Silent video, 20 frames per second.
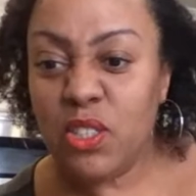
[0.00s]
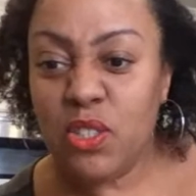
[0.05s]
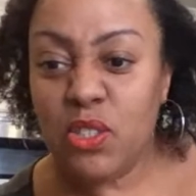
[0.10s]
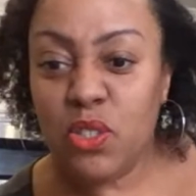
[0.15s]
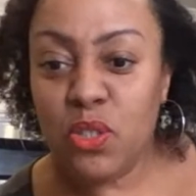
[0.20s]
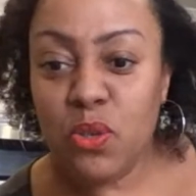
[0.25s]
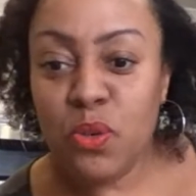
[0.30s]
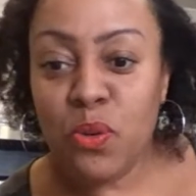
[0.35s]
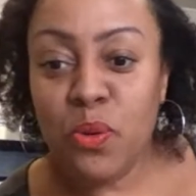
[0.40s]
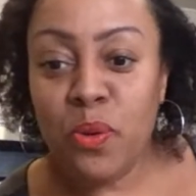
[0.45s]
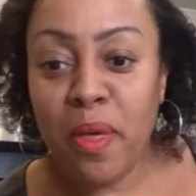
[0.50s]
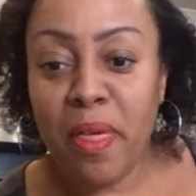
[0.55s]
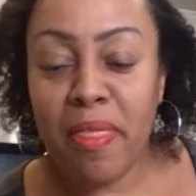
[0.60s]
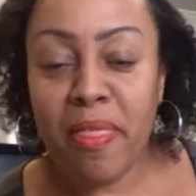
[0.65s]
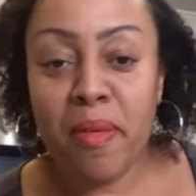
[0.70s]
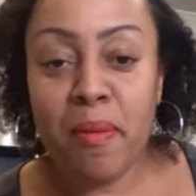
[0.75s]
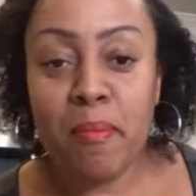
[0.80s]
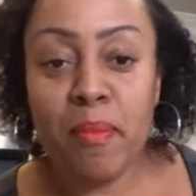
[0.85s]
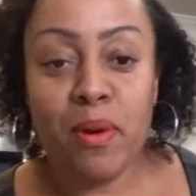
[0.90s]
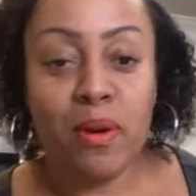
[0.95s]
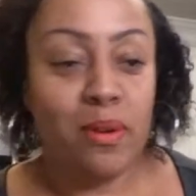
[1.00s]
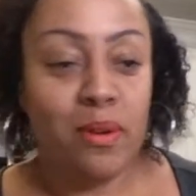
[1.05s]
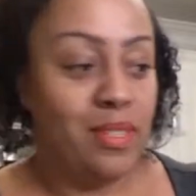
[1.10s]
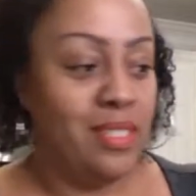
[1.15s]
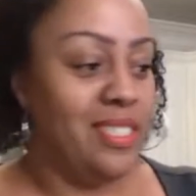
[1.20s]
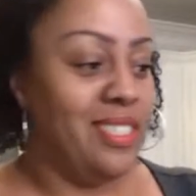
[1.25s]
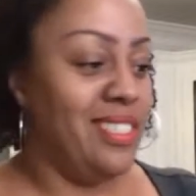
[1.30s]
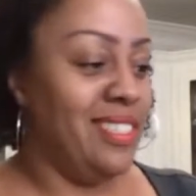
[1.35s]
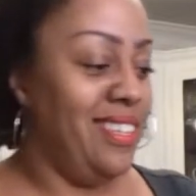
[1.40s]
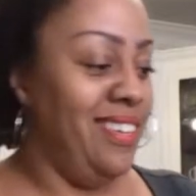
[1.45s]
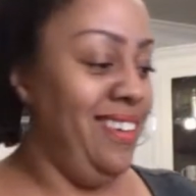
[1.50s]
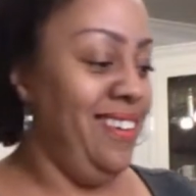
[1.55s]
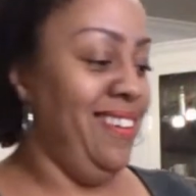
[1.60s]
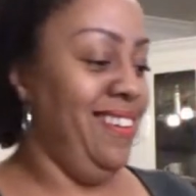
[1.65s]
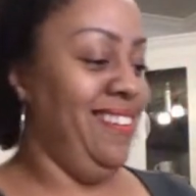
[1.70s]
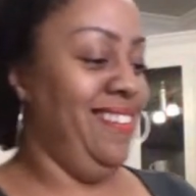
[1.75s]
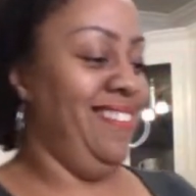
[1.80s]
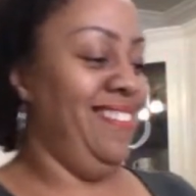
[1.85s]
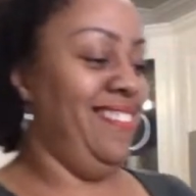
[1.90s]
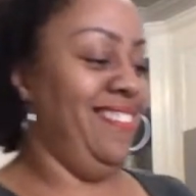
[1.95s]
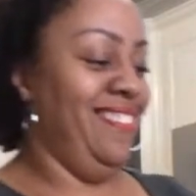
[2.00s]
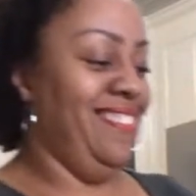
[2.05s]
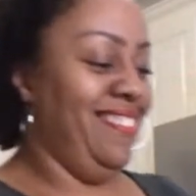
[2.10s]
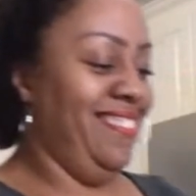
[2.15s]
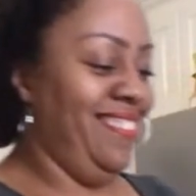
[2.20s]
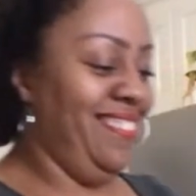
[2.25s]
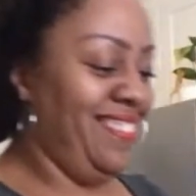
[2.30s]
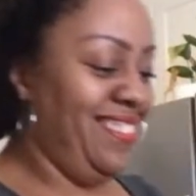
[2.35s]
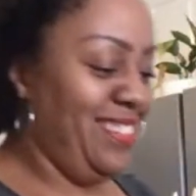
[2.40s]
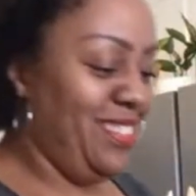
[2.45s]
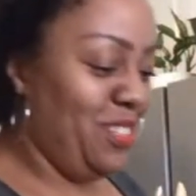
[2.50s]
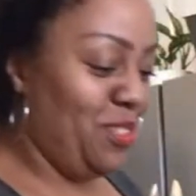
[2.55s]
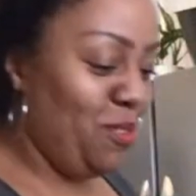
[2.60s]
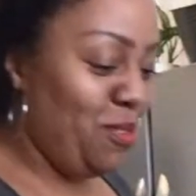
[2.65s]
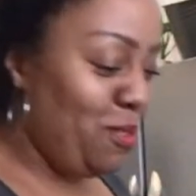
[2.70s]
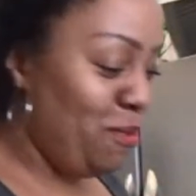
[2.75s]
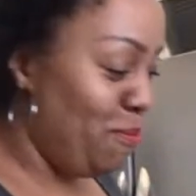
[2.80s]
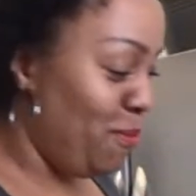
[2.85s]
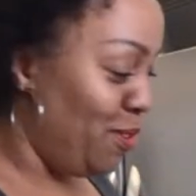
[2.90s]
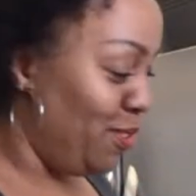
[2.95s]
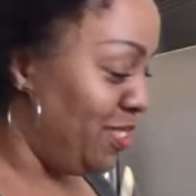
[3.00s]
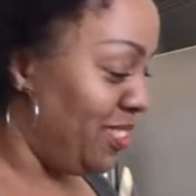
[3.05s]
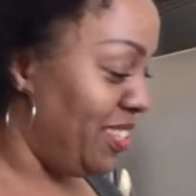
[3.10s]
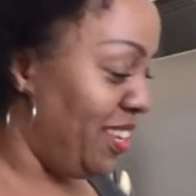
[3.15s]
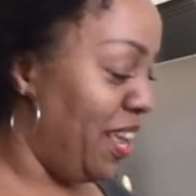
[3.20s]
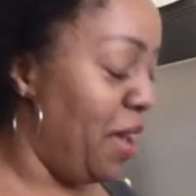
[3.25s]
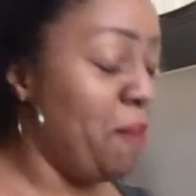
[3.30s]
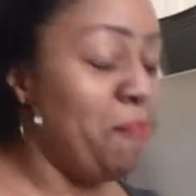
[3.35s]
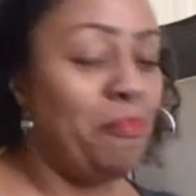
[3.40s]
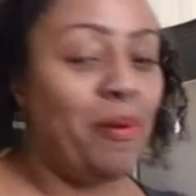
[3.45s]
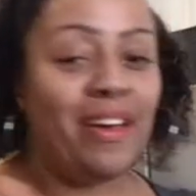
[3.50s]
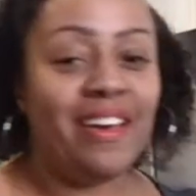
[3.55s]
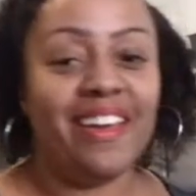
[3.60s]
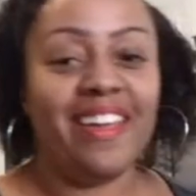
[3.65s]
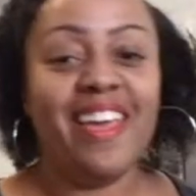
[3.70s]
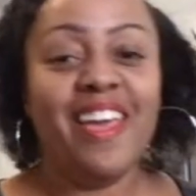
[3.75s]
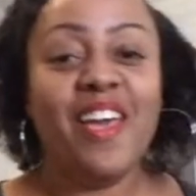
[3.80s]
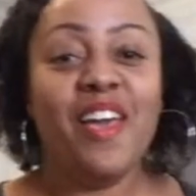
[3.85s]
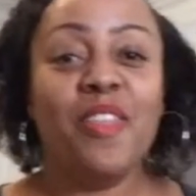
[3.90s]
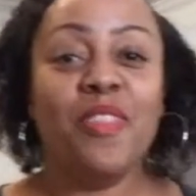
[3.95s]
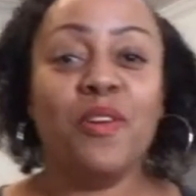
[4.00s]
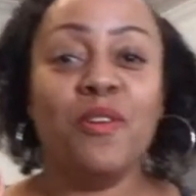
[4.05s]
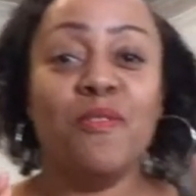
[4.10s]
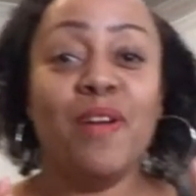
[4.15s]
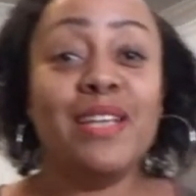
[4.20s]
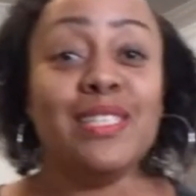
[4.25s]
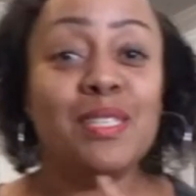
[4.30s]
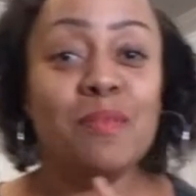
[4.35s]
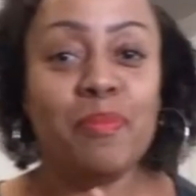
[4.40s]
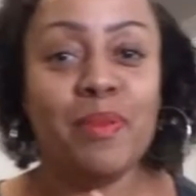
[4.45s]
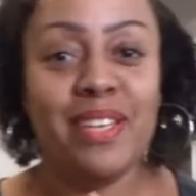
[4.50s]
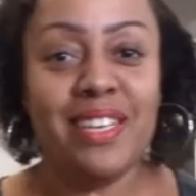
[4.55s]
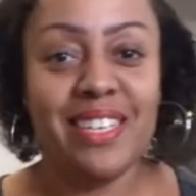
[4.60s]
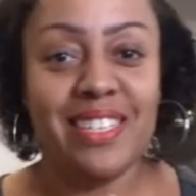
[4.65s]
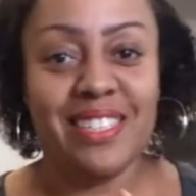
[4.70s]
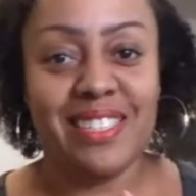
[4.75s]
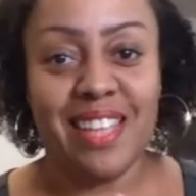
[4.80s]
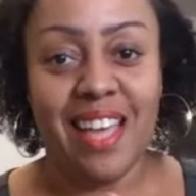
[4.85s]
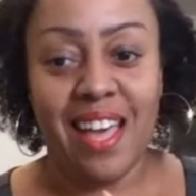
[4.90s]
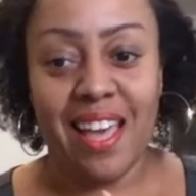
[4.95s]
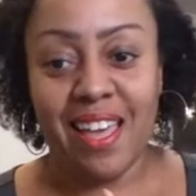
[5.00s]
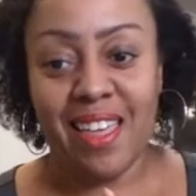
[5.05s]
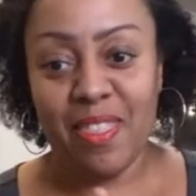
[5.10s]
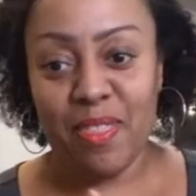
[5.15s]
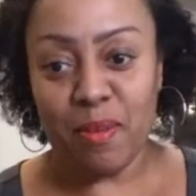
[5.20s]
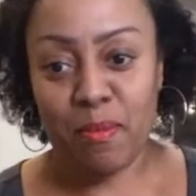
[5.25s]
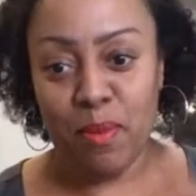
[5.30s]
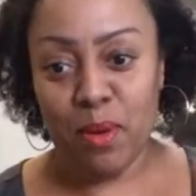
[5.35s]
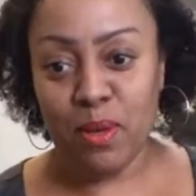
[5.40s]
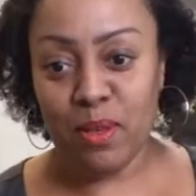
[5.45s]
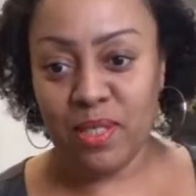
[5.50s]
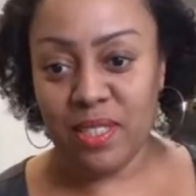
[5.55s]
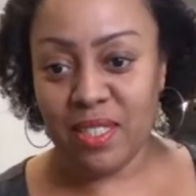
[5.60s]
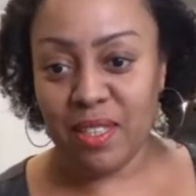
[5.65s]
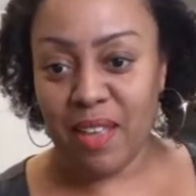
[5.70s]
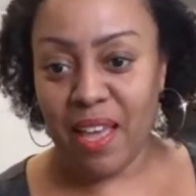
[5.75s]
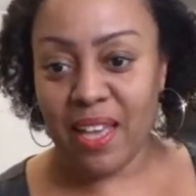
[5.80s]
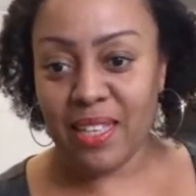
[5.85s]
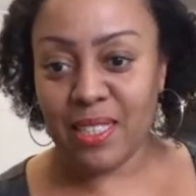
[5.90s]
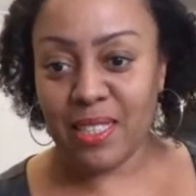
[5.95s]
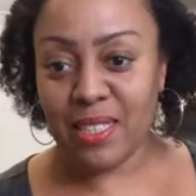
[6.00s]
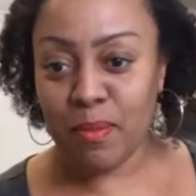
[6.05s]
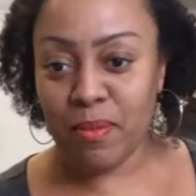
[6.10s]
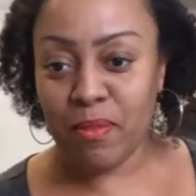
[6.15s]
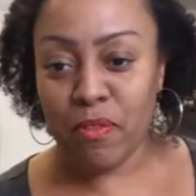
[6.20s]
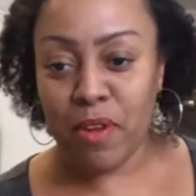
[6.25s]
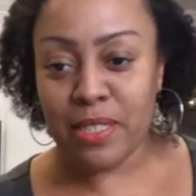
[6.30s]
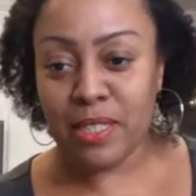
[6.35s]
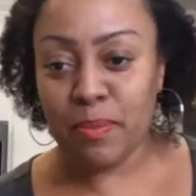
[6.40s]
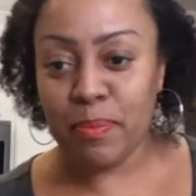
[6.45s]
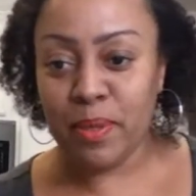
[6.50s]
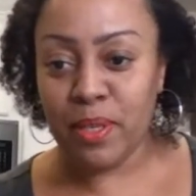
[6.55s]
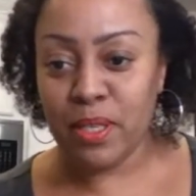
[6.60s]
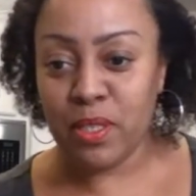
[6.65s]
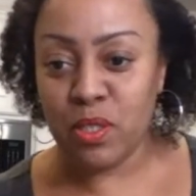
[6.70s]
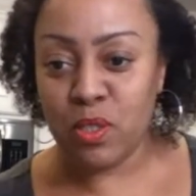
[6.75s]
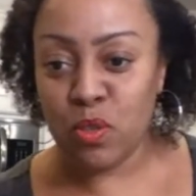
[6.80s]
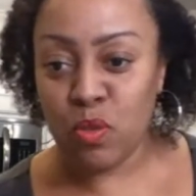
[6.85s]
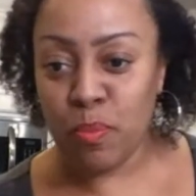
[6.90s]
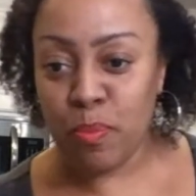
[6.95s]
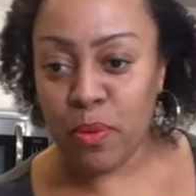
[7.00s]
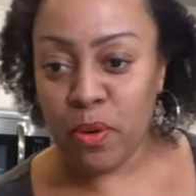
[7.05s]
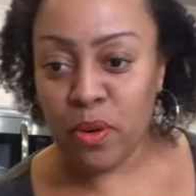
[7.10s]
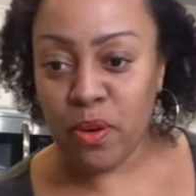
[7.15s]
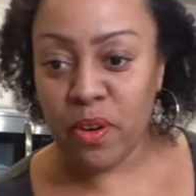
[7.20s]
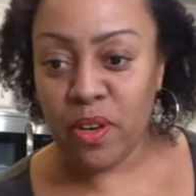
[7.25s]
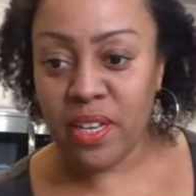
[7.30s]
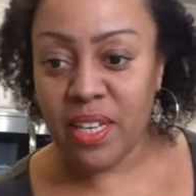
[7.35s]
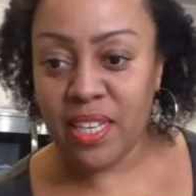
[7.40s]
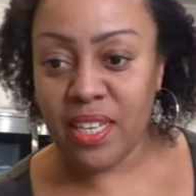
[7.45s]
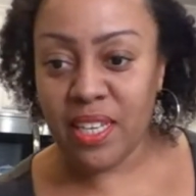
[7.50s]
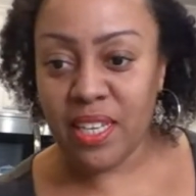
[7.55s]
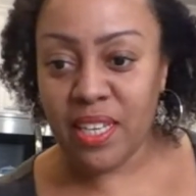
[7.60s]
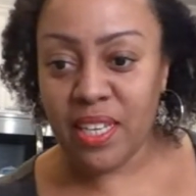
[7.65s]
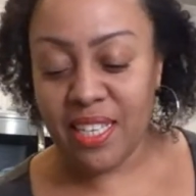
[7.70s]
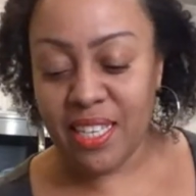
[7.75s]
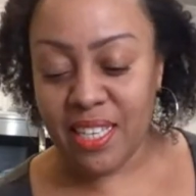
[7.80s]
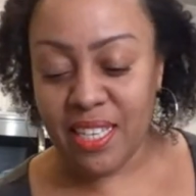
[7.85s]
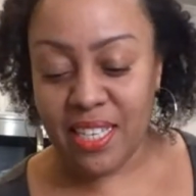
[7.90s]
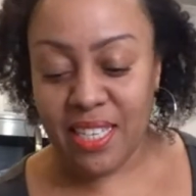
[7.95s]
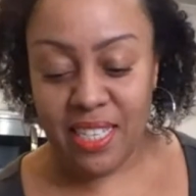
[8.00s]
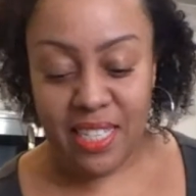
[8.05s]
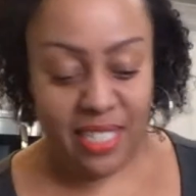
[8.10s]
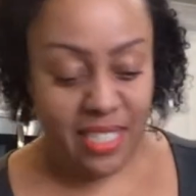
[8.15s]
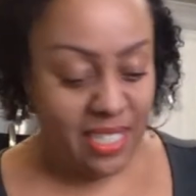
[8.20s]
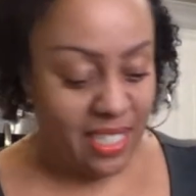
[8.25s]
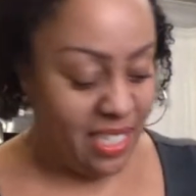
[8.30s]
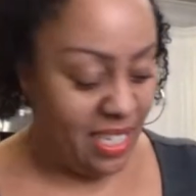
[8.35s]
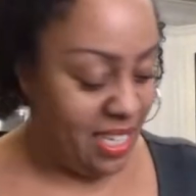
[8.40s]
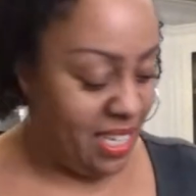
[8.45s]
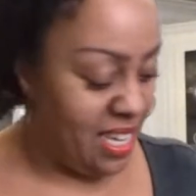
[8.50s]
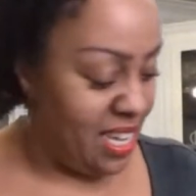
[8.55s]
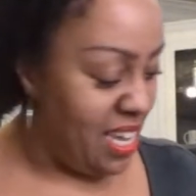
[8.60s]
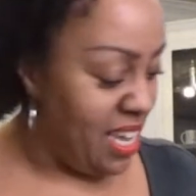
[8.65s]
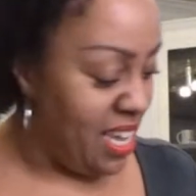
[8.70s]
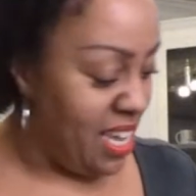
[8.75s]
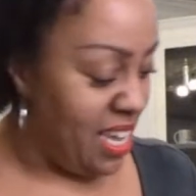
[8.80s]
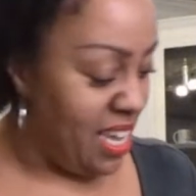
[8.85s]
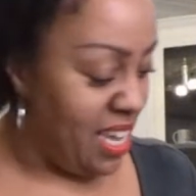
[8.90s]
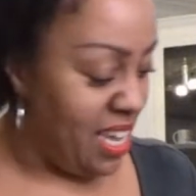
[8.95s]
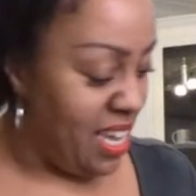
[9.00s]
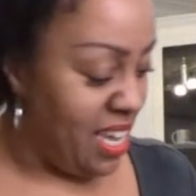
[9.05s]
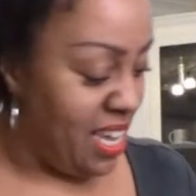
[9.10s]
Do the most. Do the most today. But the recipe is not the most. The recipe is super easy.